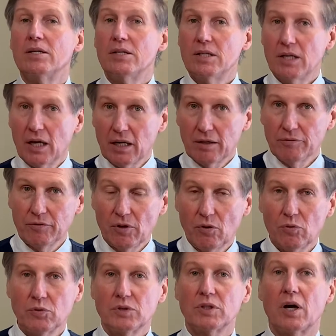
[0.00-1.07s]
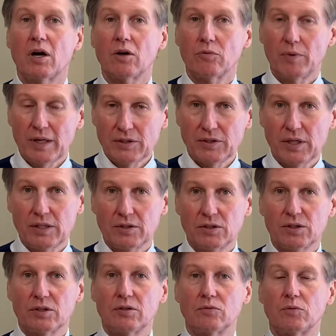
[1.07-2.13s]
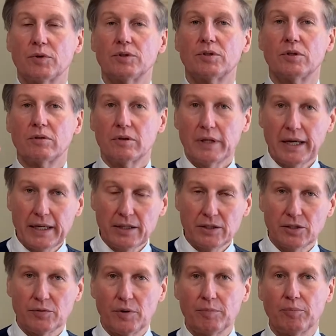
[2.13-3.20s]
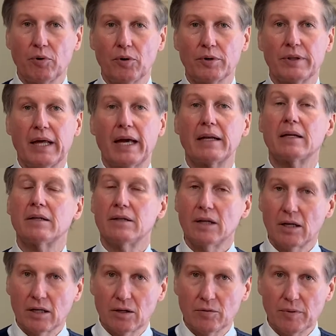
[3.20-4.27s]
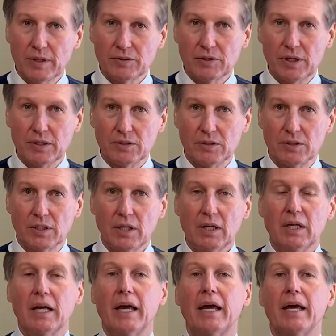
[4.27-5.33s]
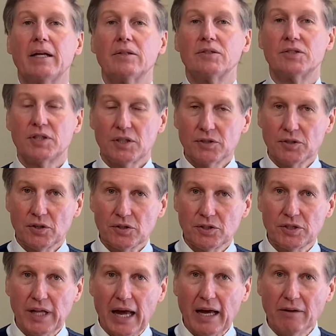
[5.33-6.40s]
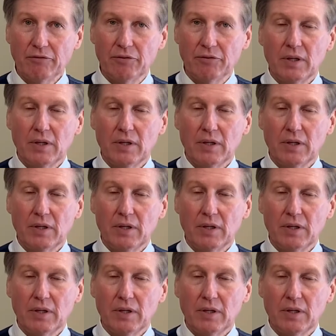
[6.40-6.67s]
None of those are residents. We're delighted to report that. None are residents. And 6 are staff.